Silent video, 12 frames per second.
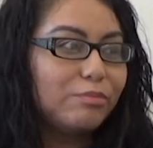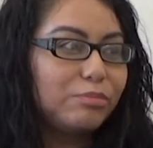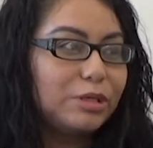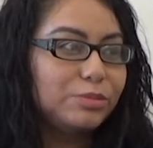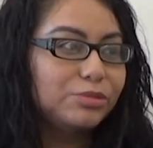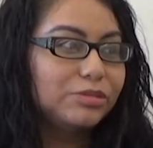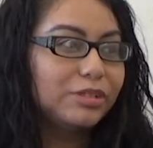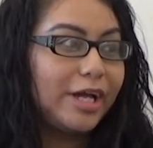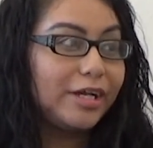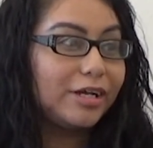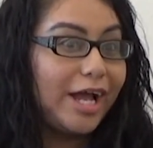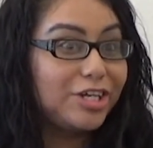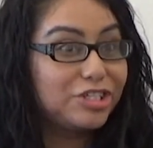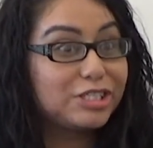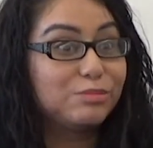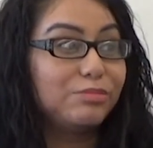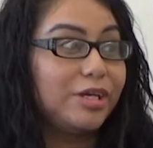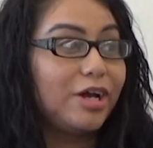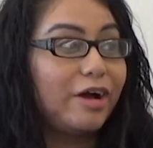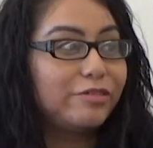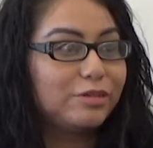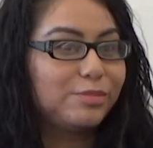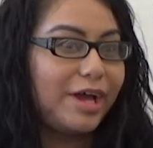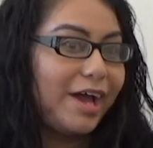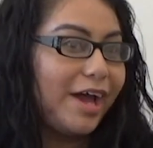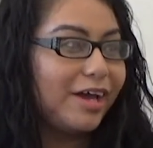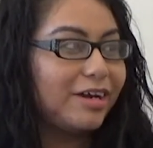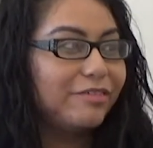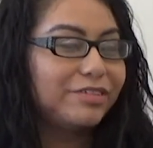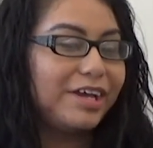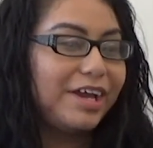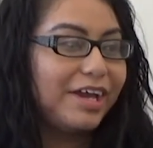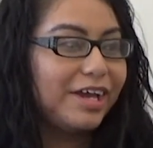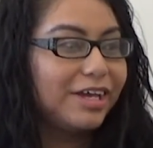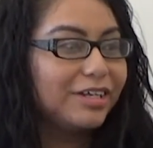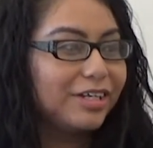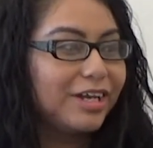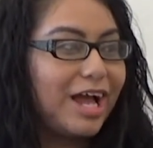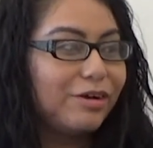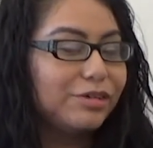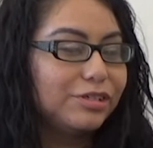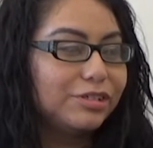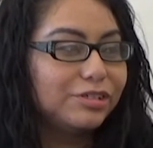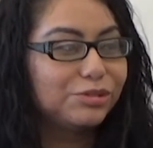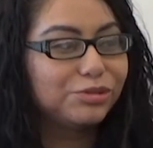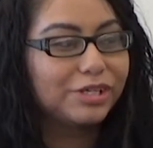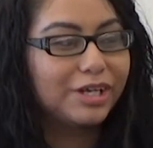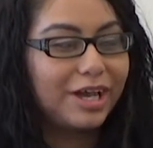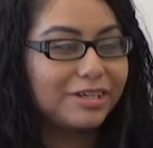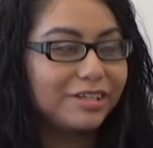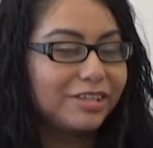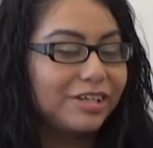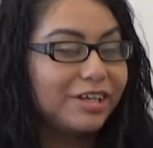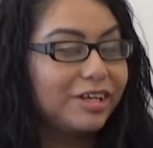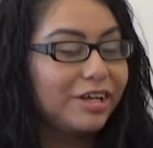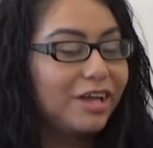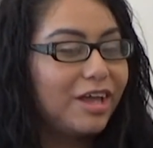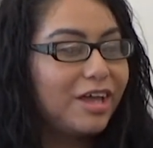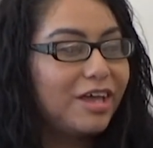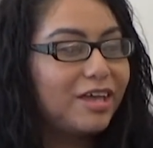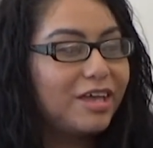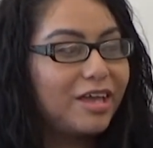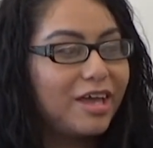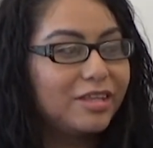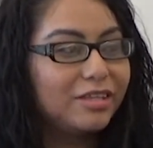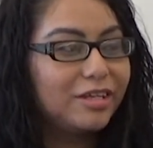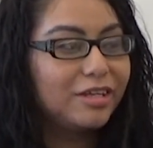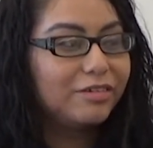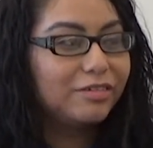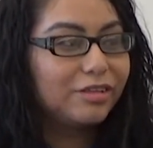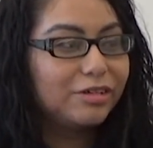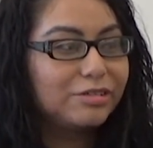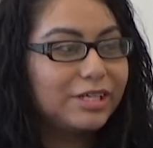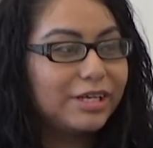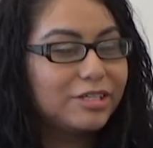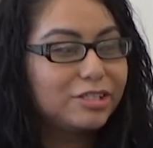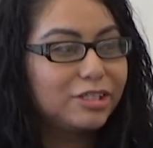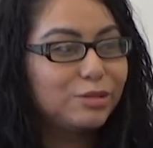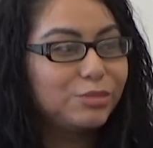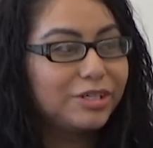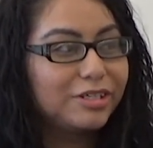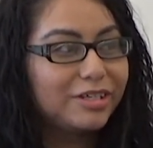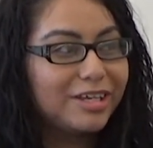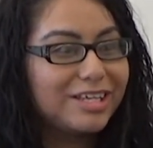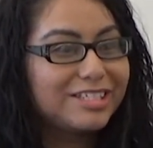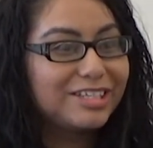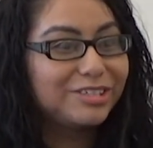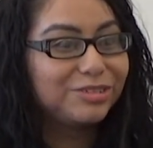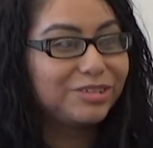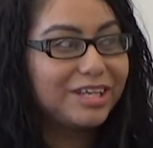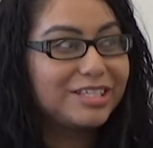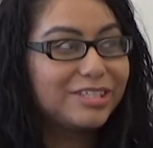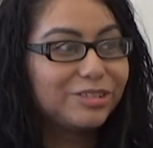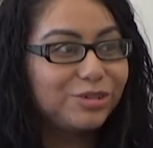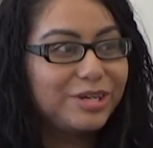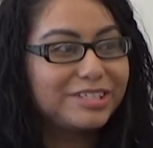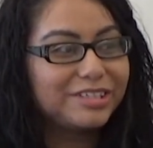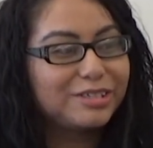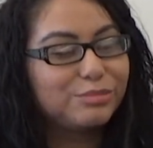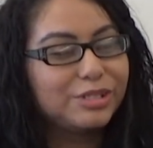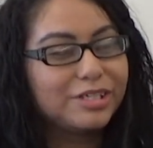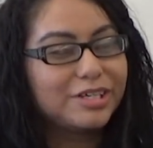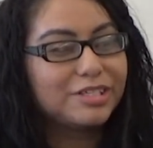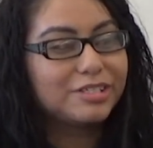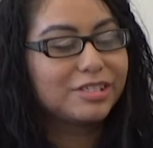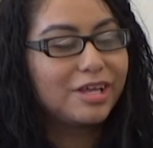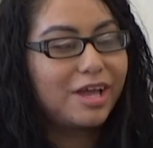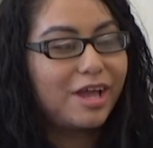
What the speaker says: people, like I just me off the bat, off the hand, and how are you doing kind of thing. And then those that get to know me, it's annoying to them because